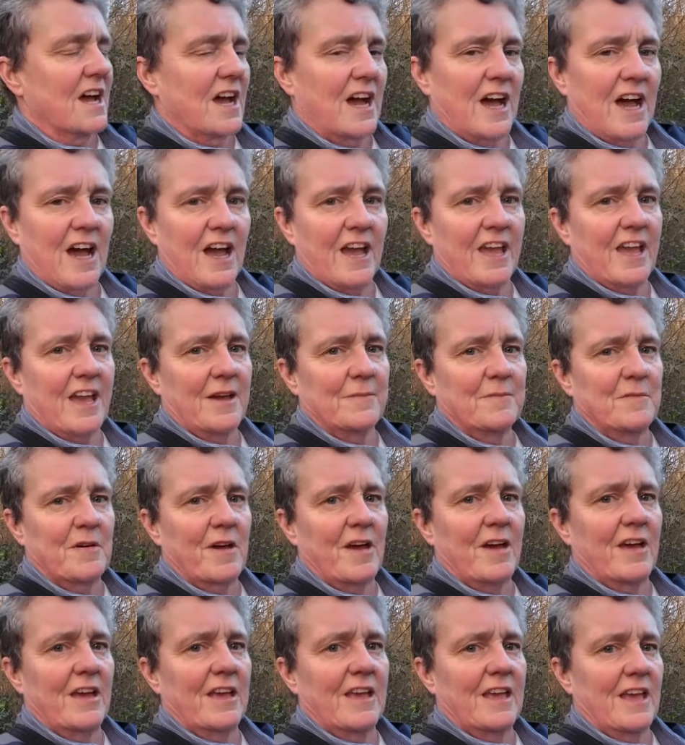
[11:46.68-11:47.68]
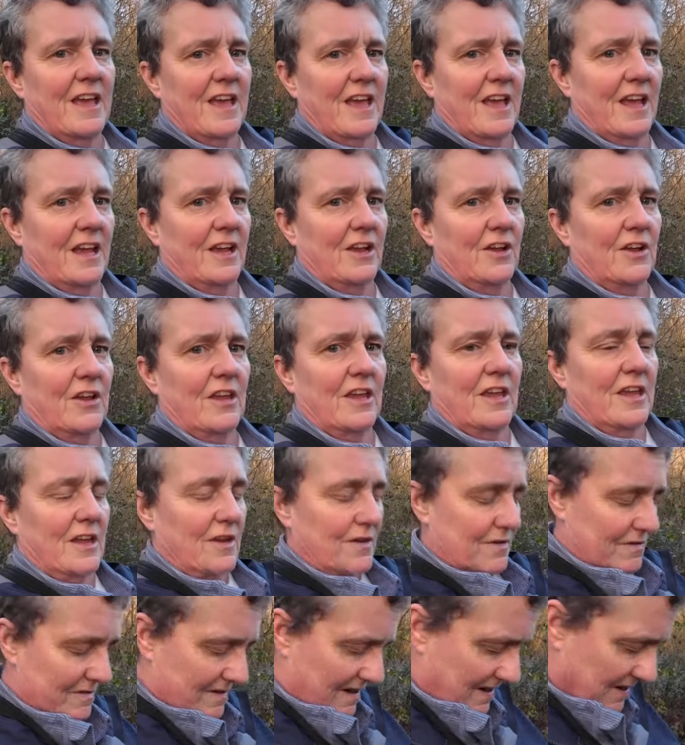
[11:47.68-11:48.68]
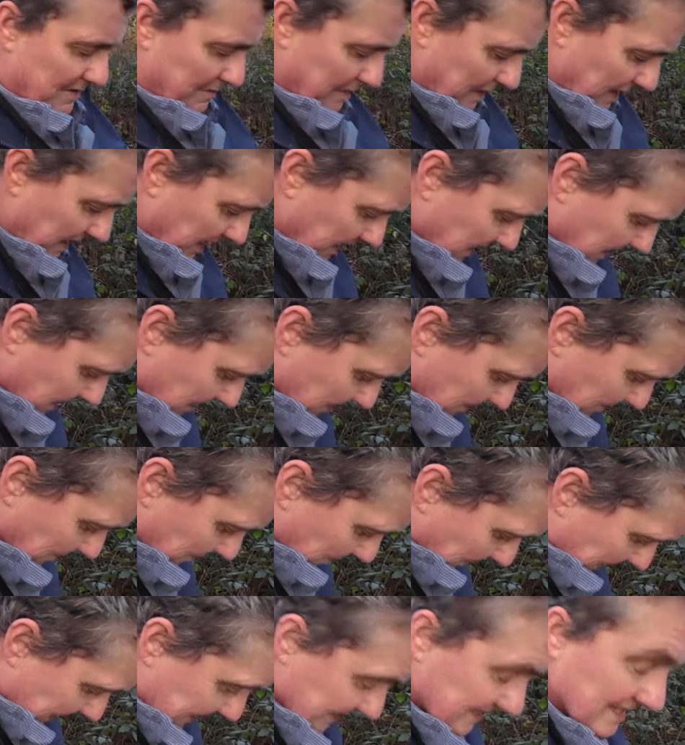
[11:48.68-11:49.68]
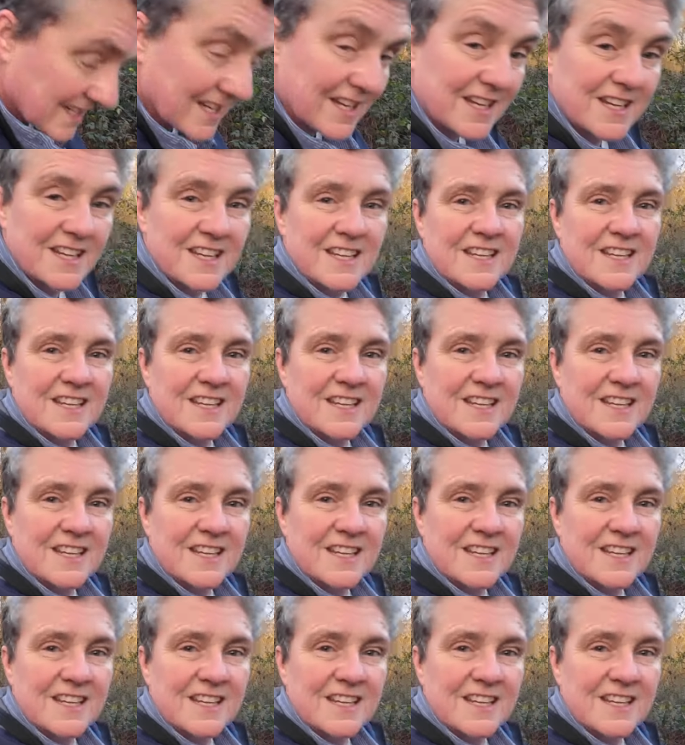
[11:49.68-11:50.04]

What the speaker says: I am incredibly wet.